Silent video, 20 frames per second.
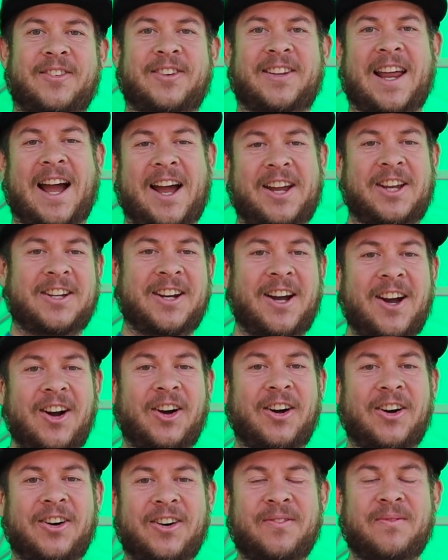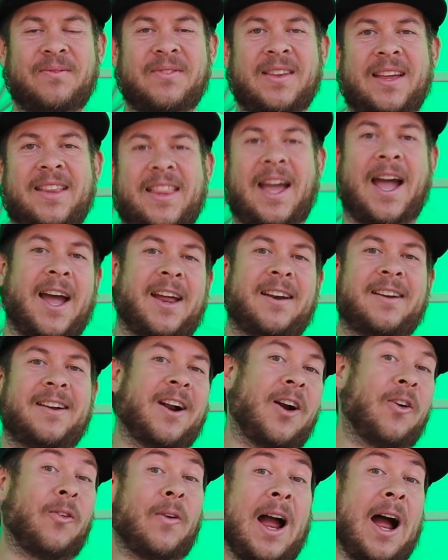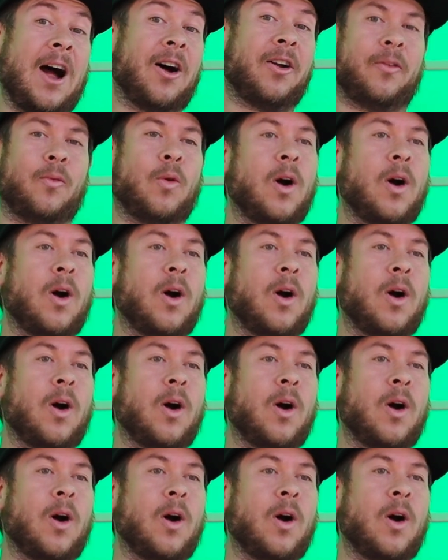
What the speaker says: now you know that around